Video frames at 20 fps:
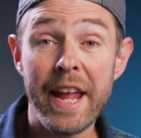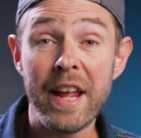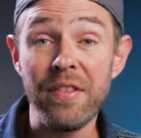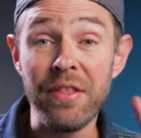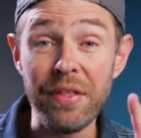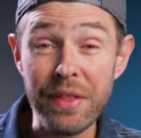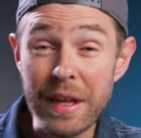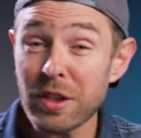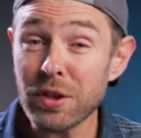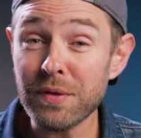
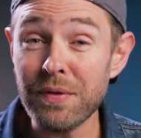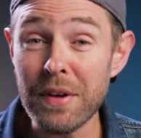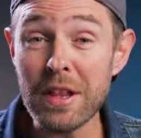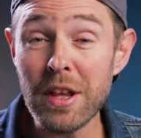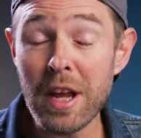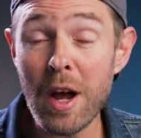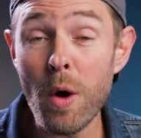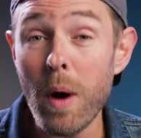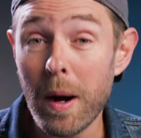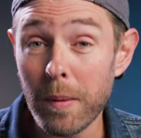In this
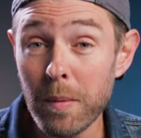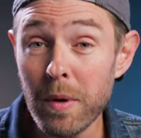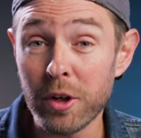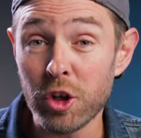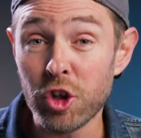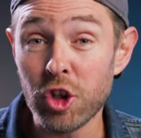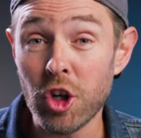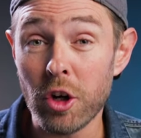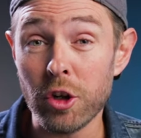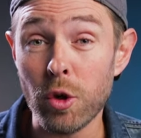video, I'm going
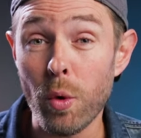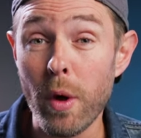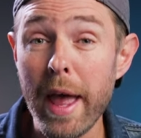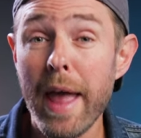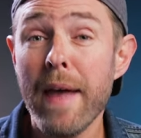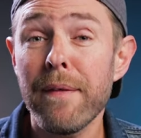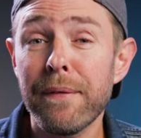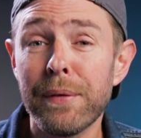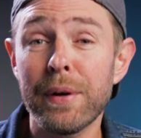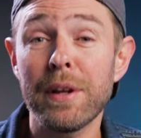to show you
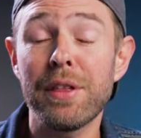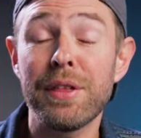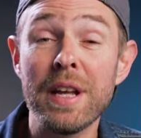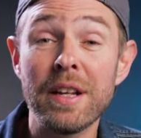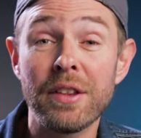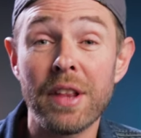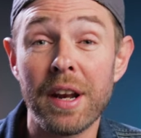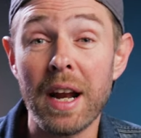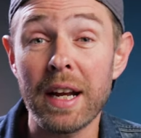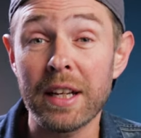
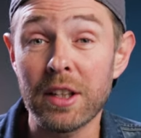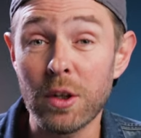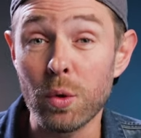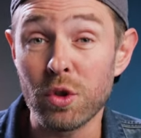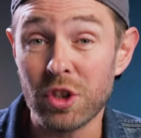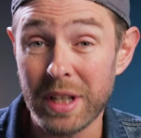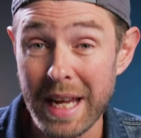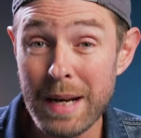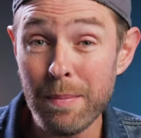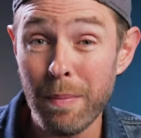everything that I
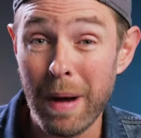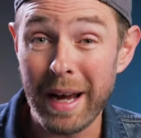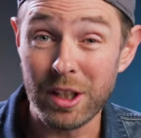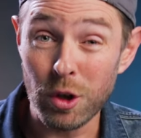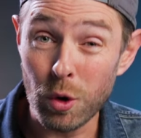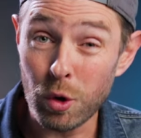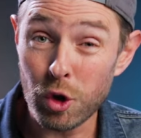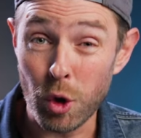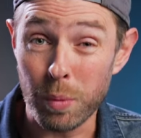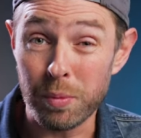use in my
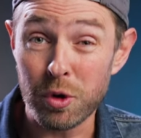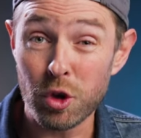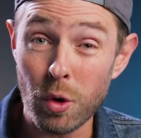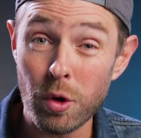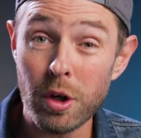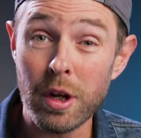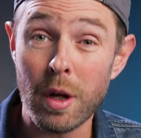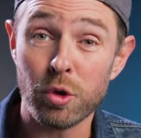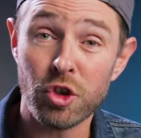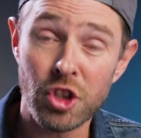YouTube
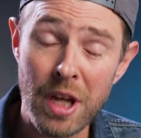studio